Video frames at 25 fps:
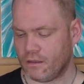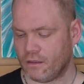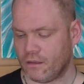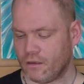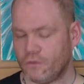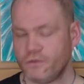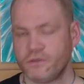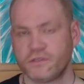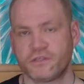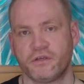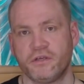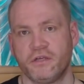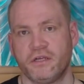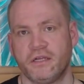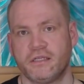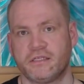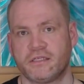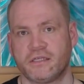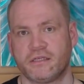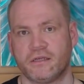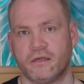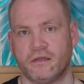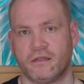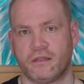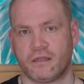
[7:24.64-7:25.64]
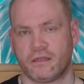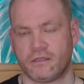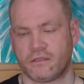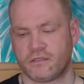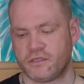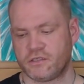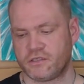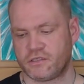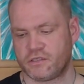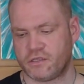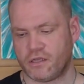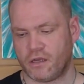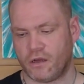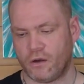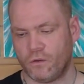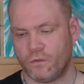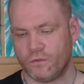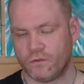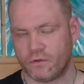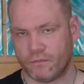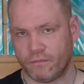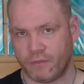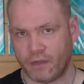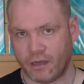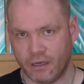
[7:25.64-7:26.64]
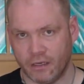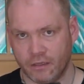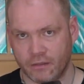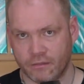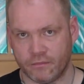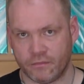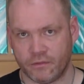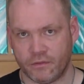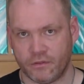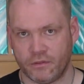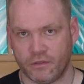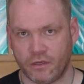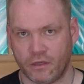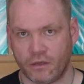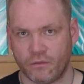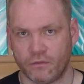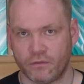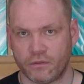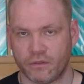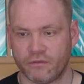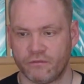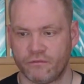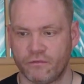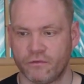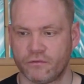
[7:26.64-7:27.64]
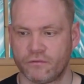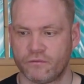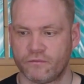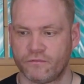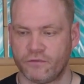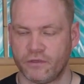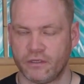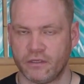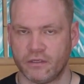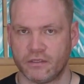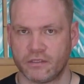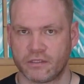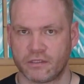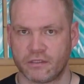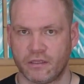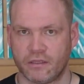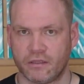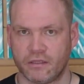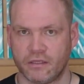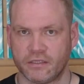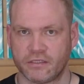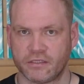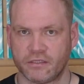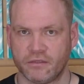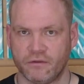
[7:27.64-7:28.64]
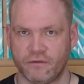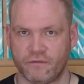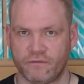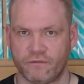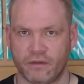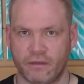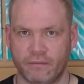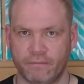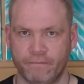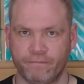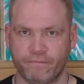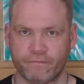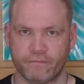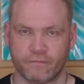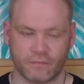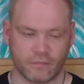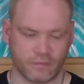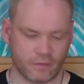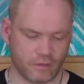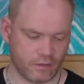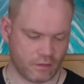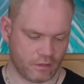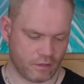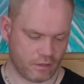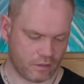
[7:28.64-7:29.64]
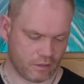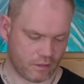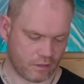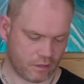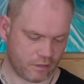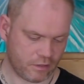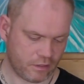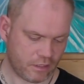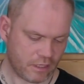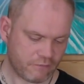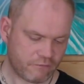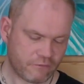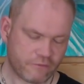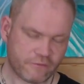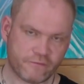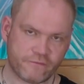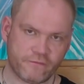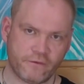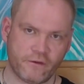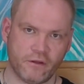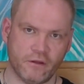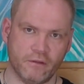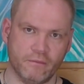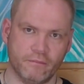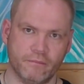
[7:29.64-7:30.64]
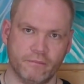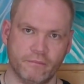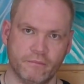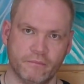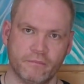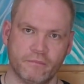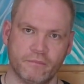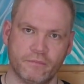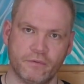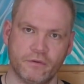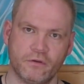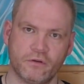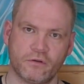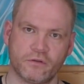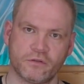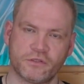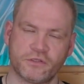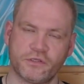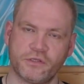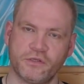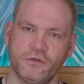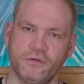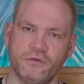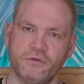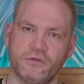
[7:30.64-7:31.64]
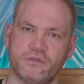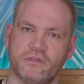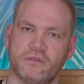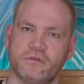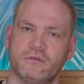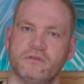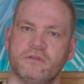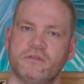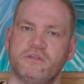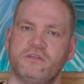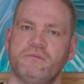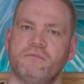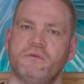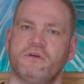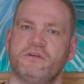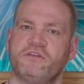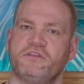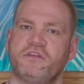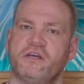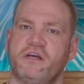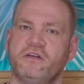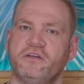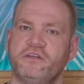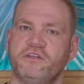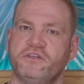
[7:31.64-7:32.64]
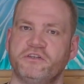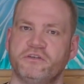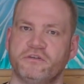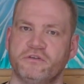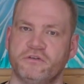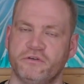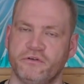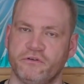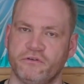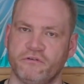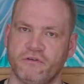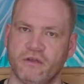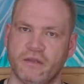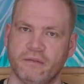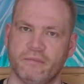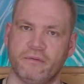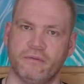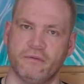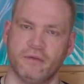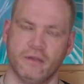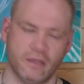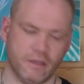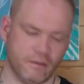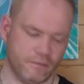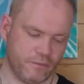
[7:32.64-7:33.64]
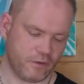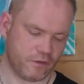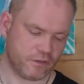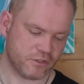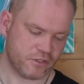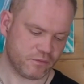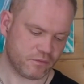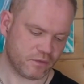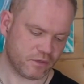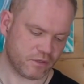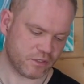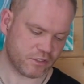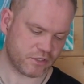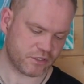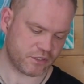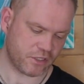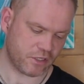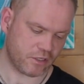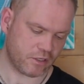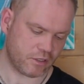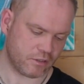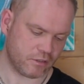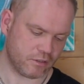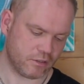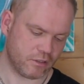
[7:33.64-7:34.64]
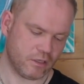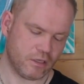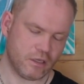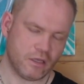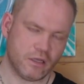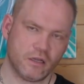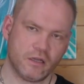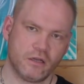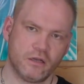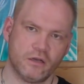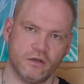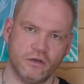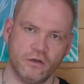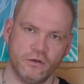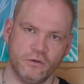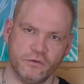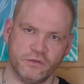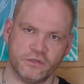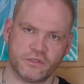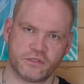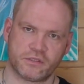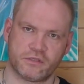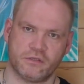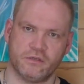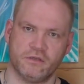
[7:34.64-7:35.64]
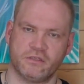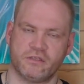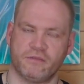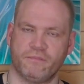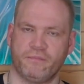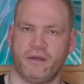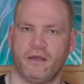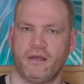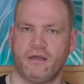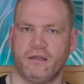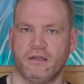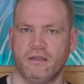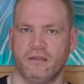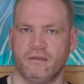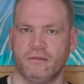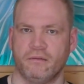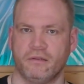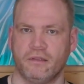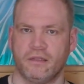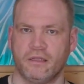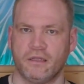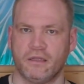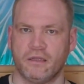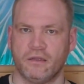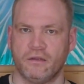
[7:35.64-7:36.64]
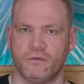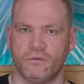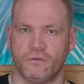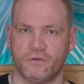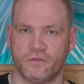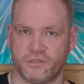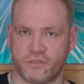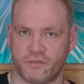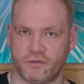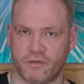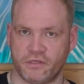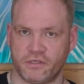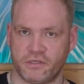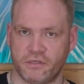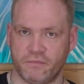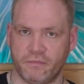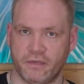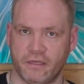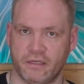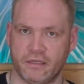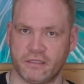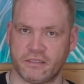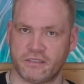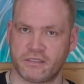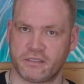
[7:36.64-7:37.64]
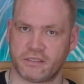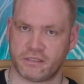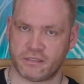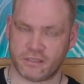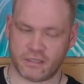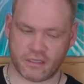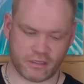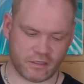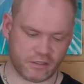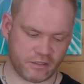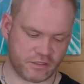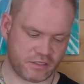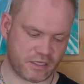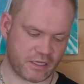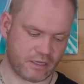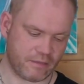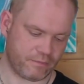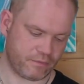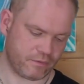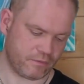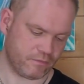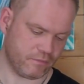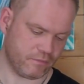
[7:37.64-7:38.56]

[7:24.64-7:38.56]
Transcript: Also, you need to know that just to hold a mallet, you hold it with your fingers like this and your thumb, and you have a firm, but not too much tension in the grip, because you want a certain looseness about it in order to actually make the tap